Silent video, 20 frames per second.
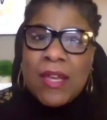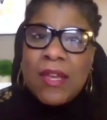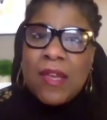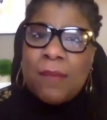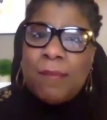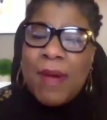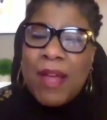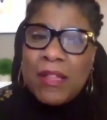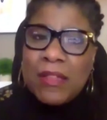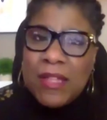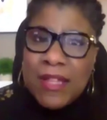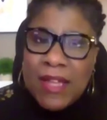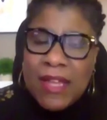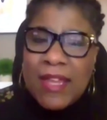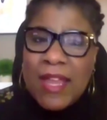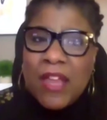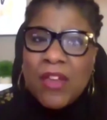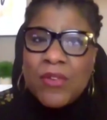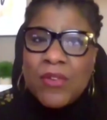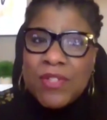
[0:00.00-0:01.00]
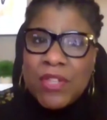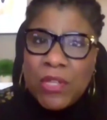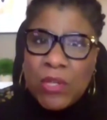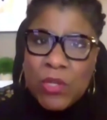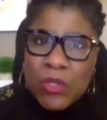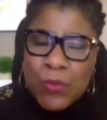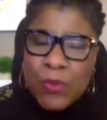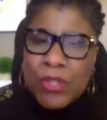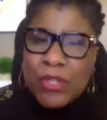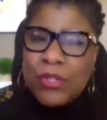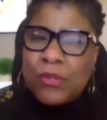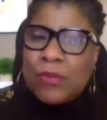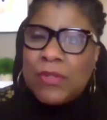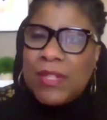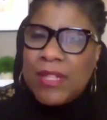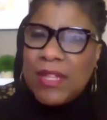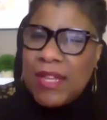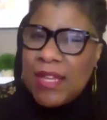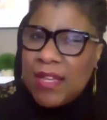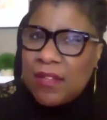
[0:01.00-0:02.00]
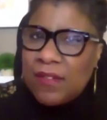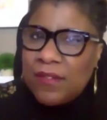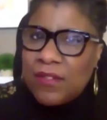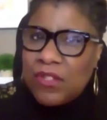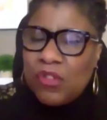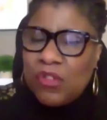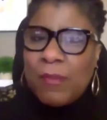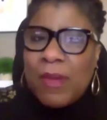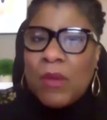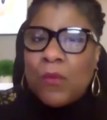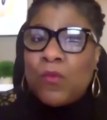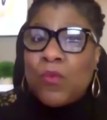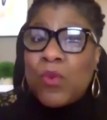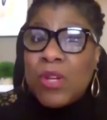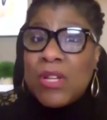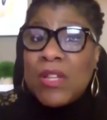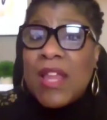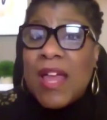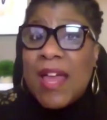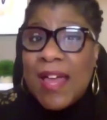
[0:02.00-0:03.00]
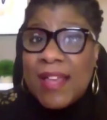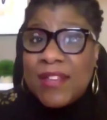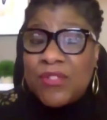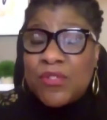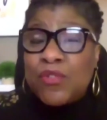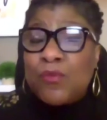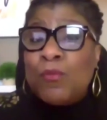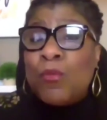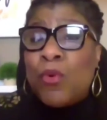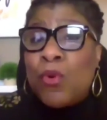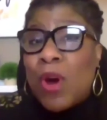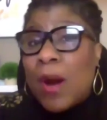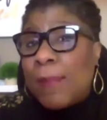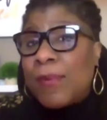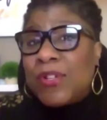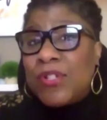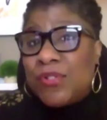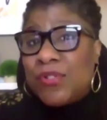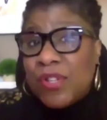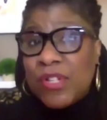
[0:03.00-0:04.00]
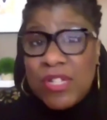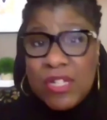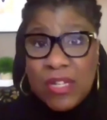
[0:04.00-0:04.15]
by looking at your skills with a new lens, you may realize there's more opportunity